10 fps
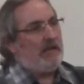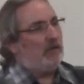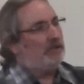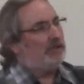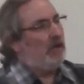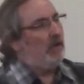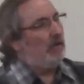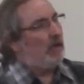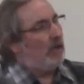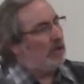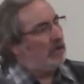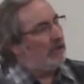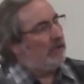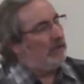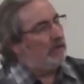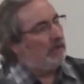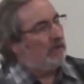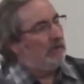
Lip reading: or so earlier,